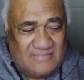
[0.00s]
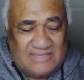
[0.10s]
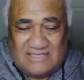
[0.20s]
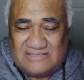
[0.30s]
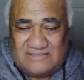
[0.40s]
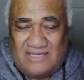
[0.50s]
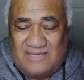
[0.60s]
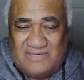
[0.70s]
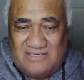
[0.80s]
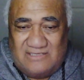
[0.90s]

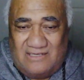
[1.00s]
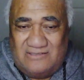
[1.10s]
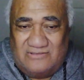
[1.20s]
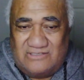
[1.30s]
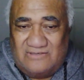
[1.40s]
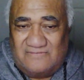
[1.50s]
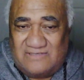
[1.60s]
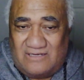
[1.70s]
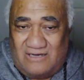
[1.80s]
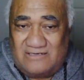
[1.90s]
ideology as the
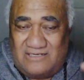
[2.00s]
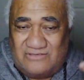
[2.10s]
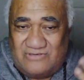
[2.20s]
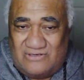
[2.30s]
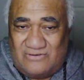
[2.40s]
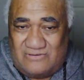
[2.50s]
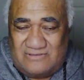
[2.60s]
God Country Corps.